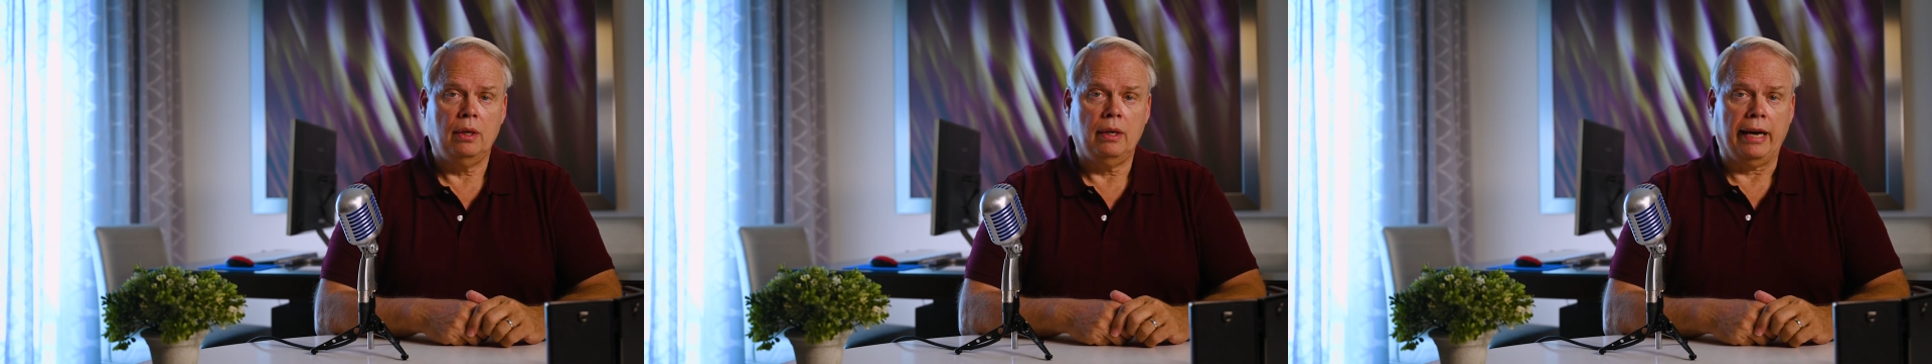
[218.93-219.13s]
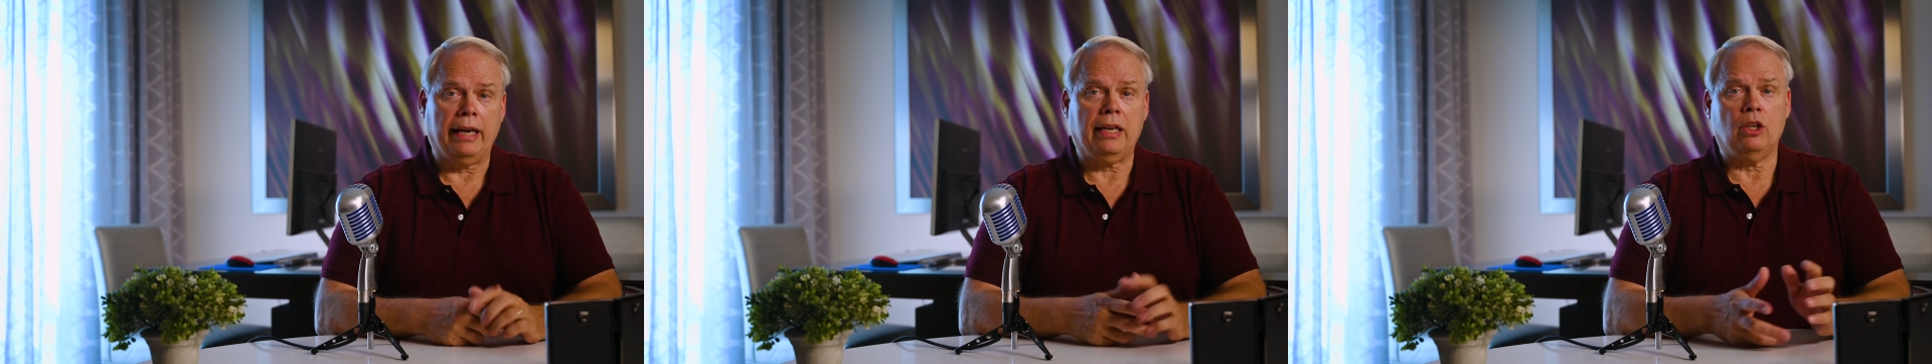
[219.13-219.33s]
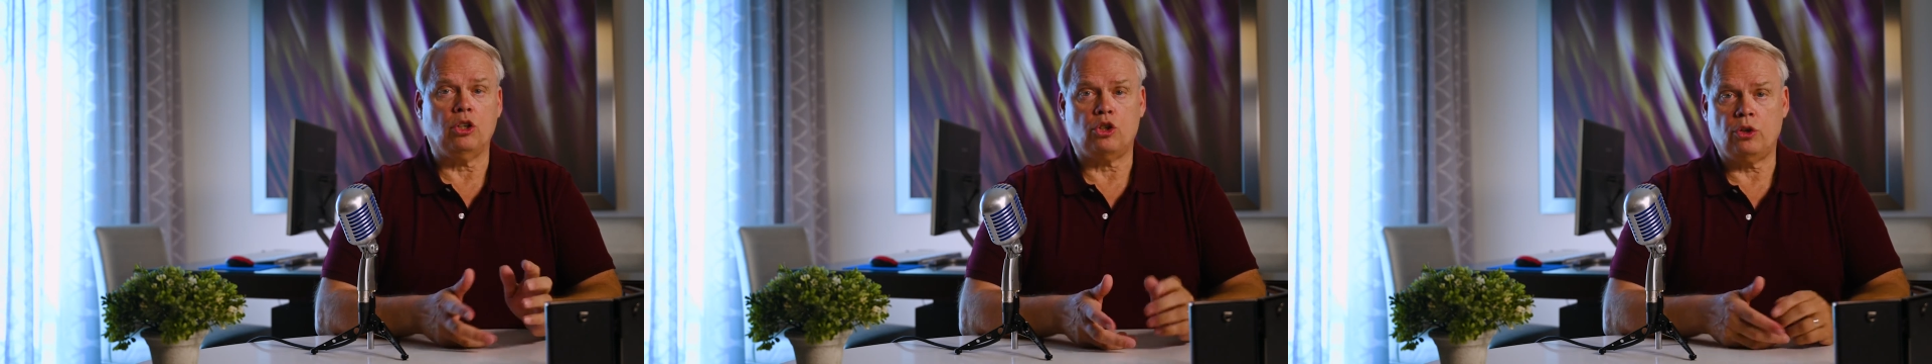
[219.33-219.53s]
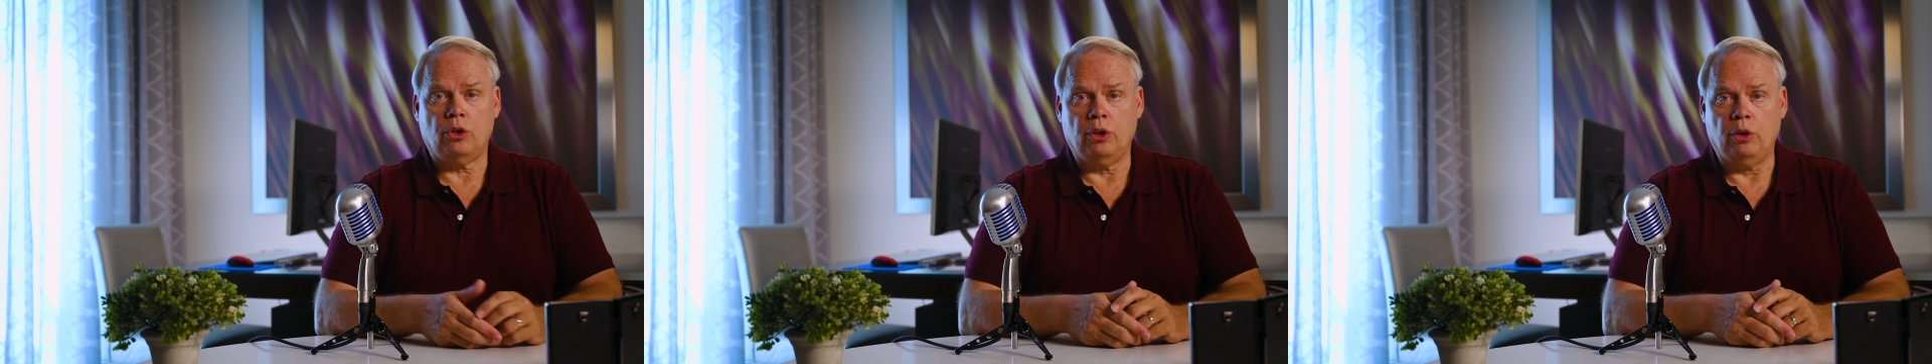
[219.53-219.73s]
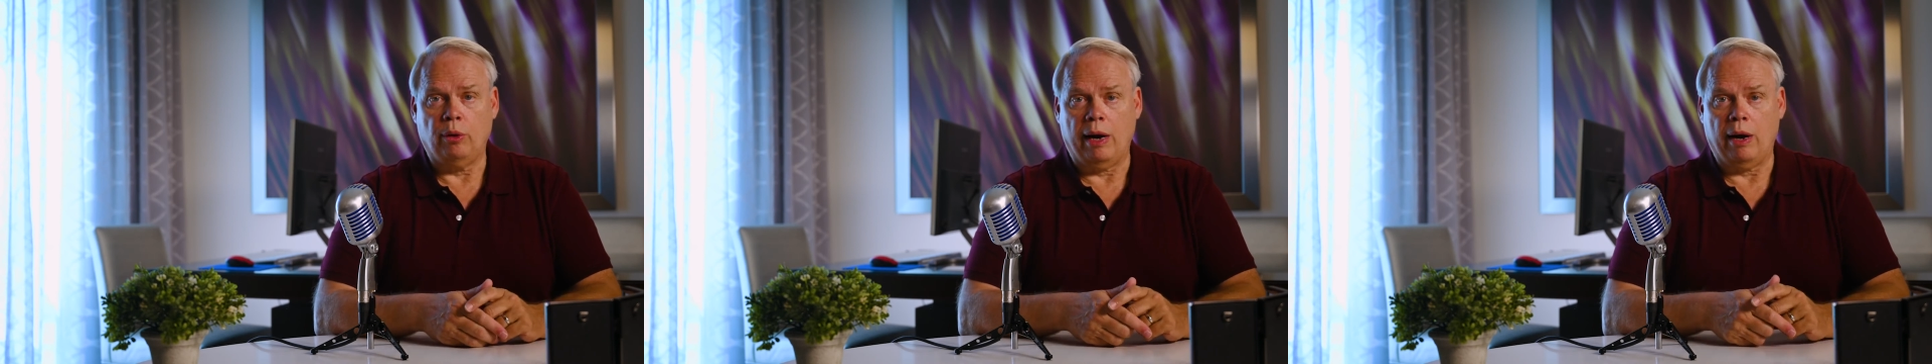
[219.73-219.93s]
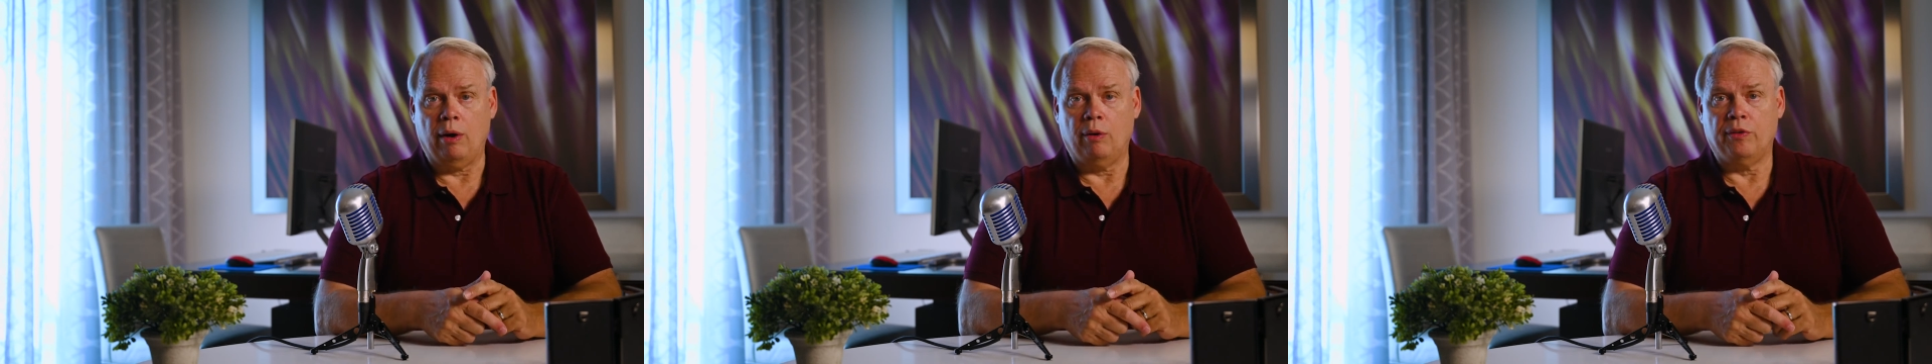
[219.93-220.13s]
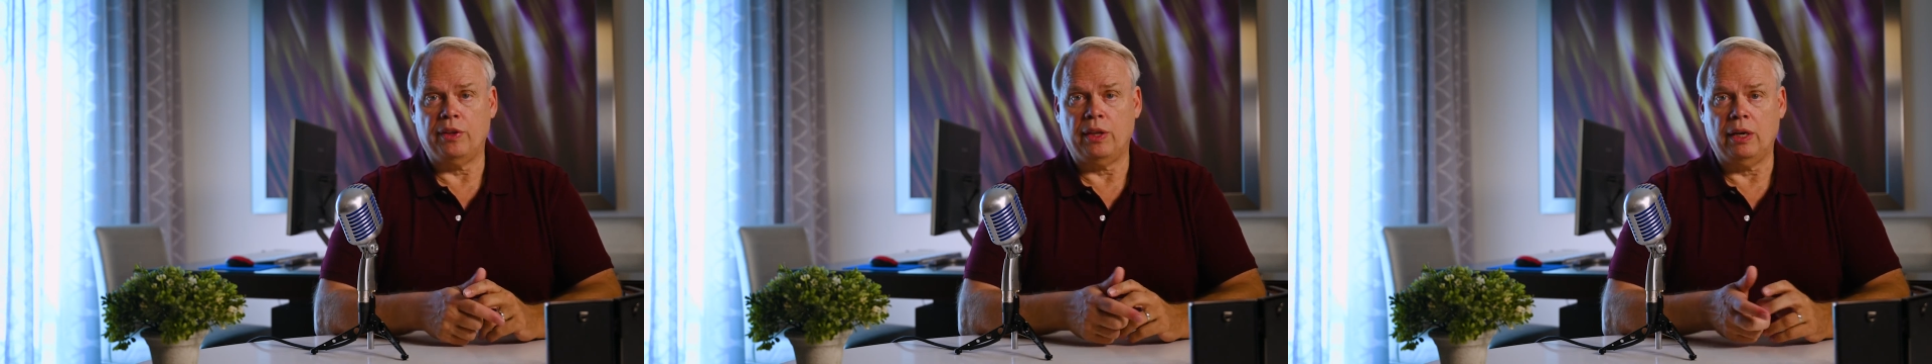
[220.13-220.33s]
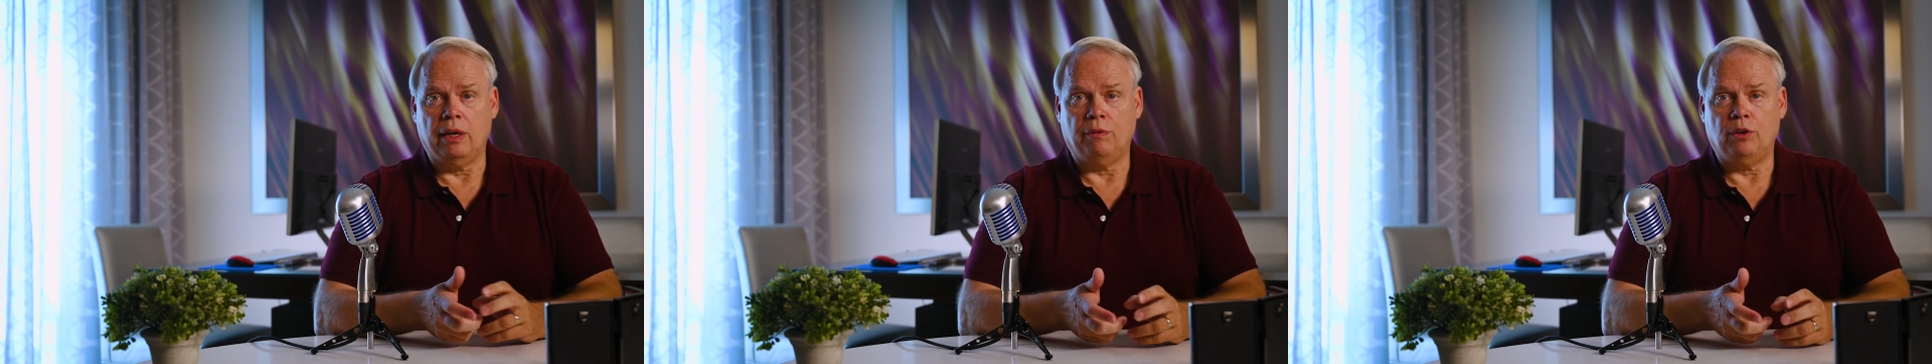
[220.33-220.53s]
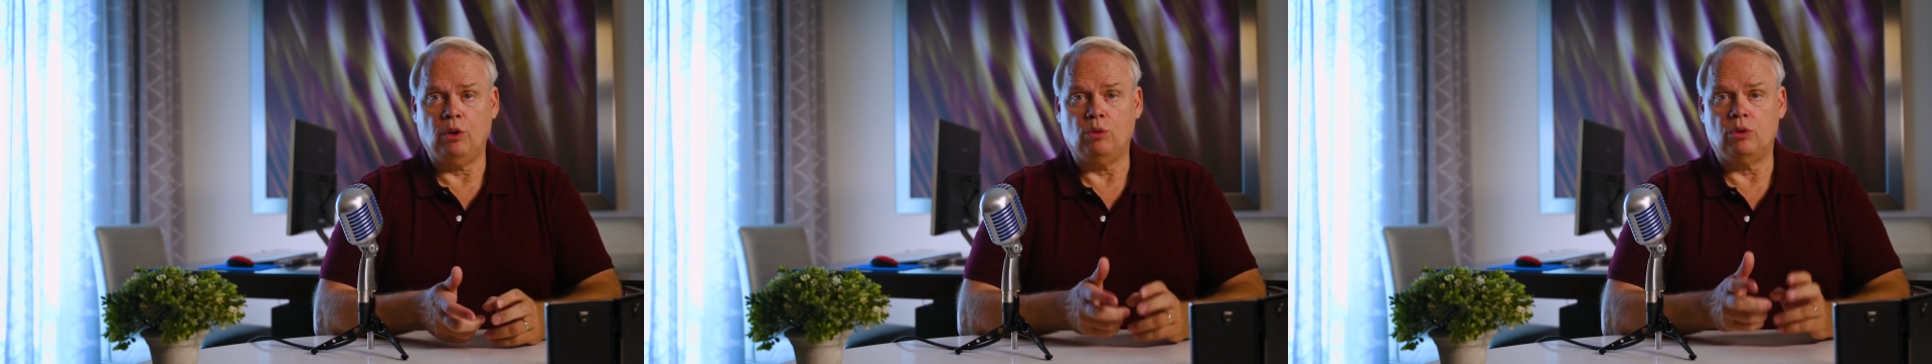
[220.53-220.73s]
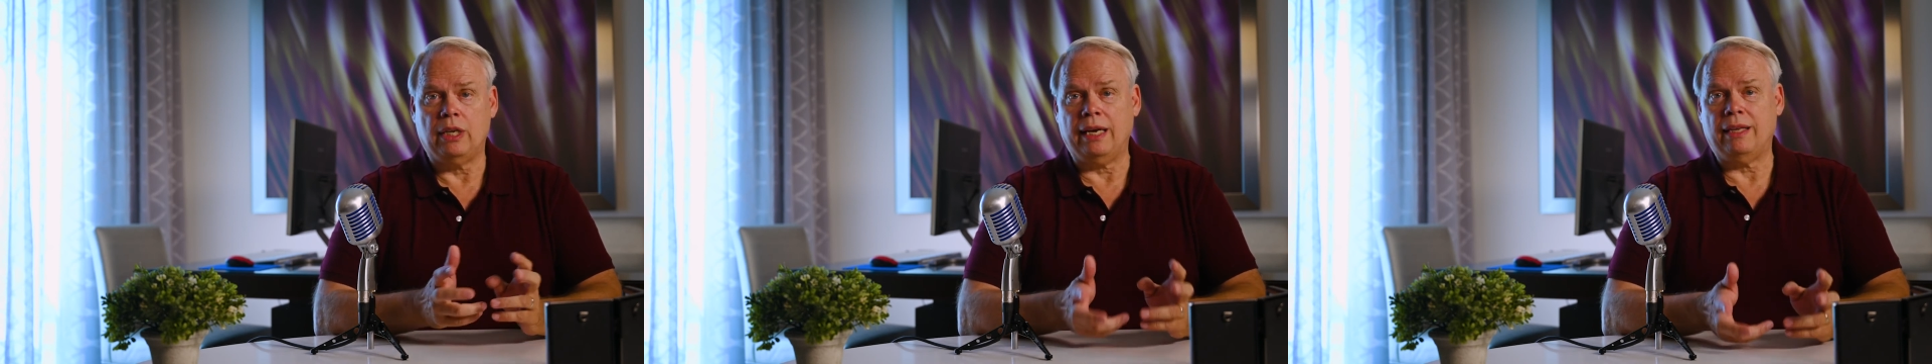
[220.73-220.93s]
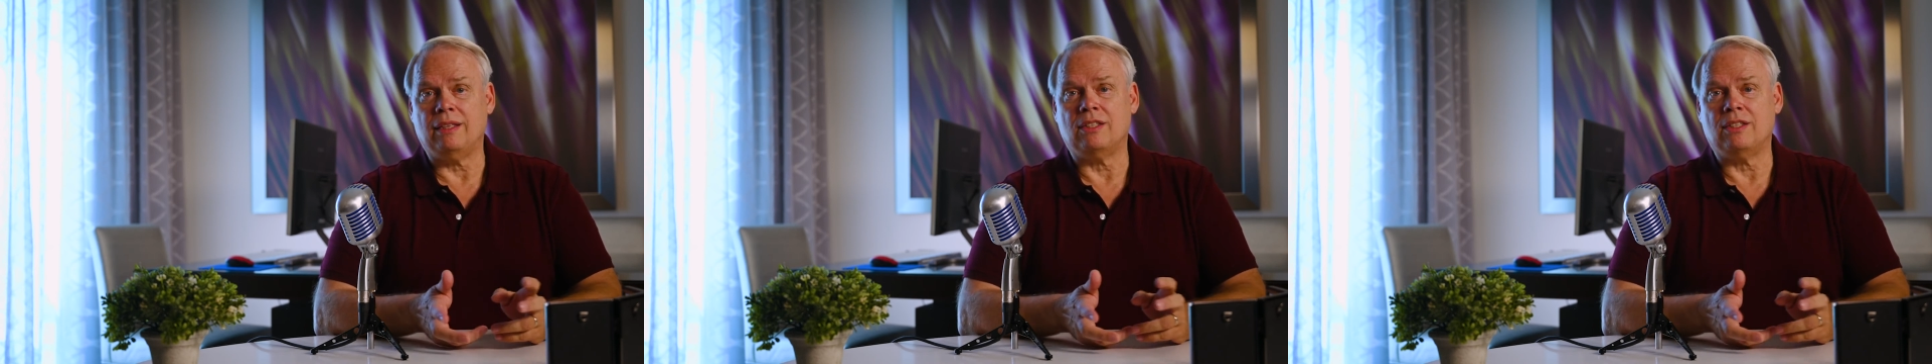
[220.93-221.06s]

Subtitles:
I can assure you, however, that if you take